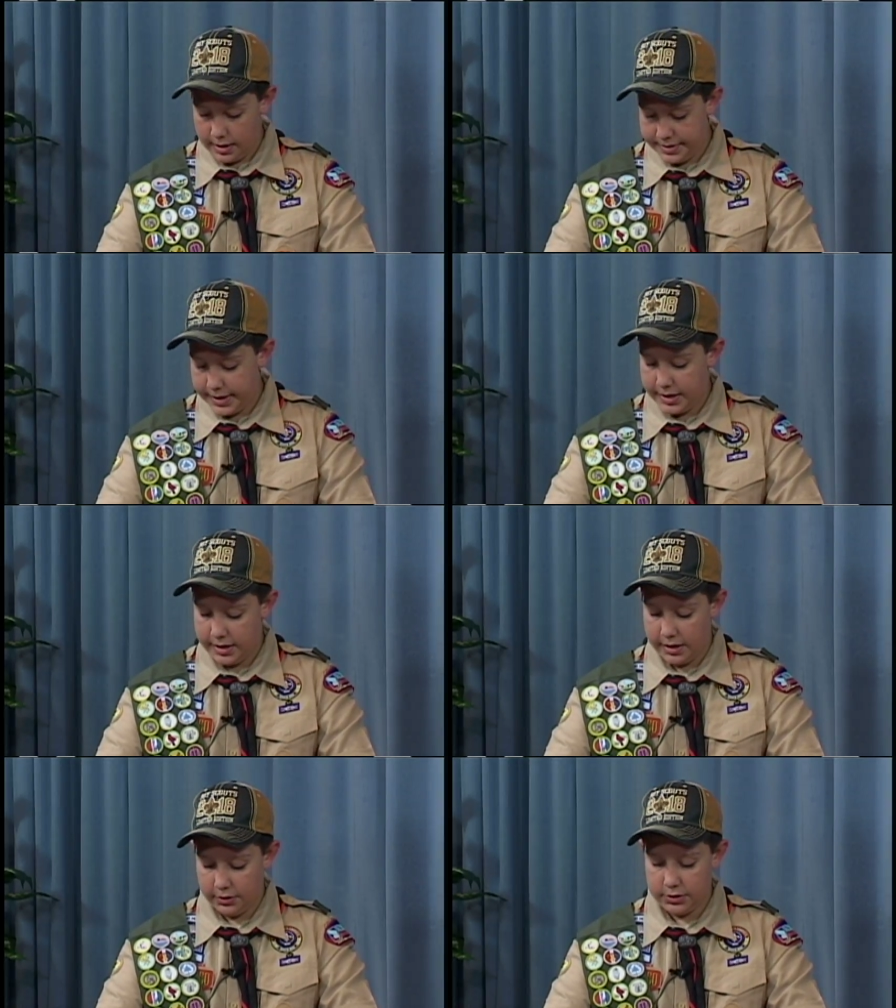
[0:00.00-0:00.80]
And then
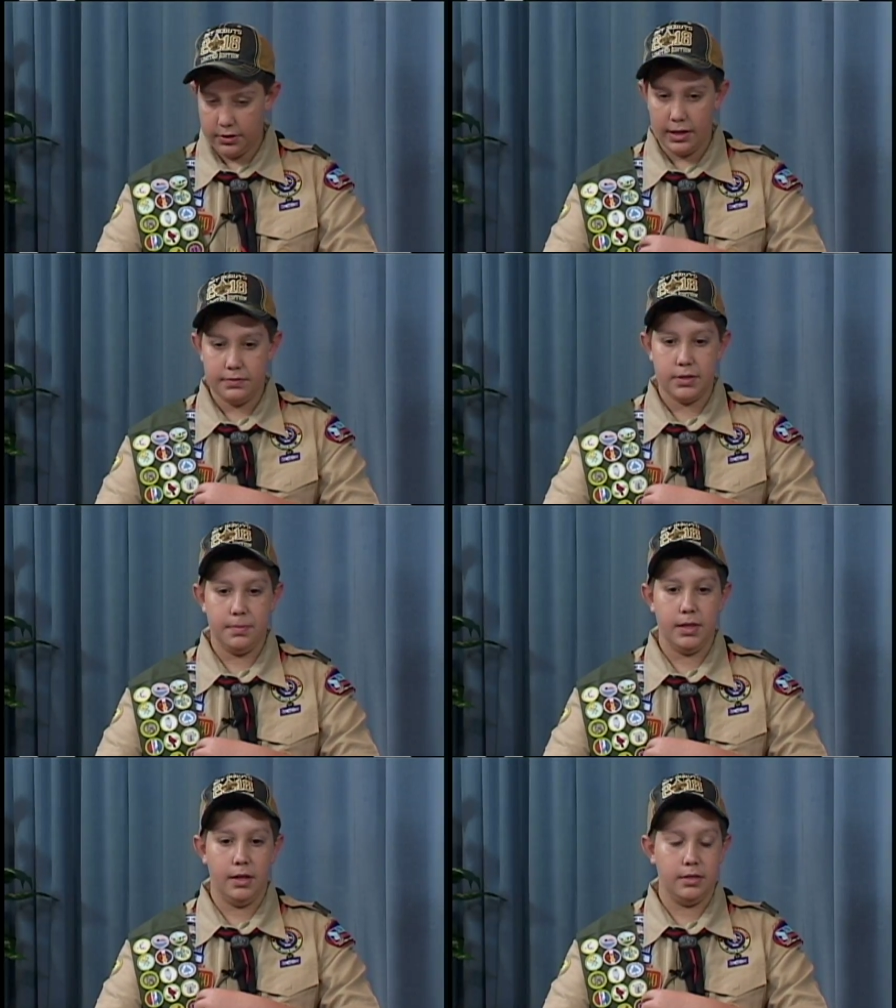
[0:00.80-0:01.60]
I also have
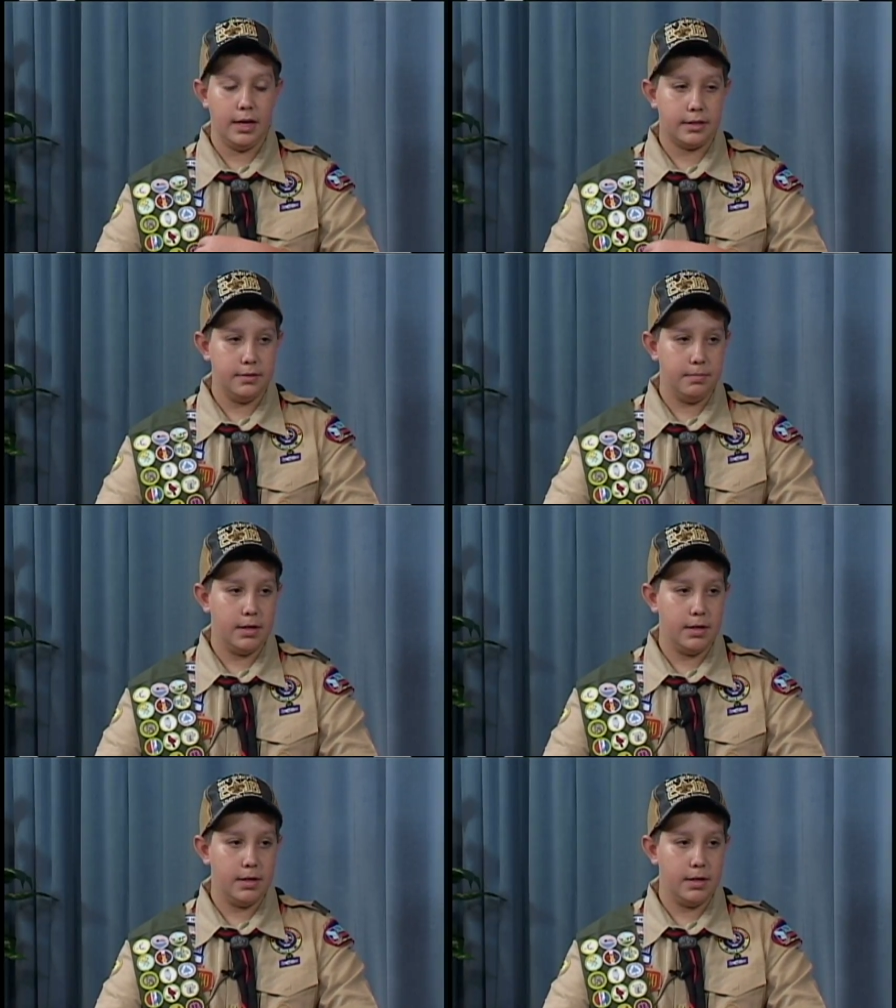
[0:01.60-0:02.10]
some of the elective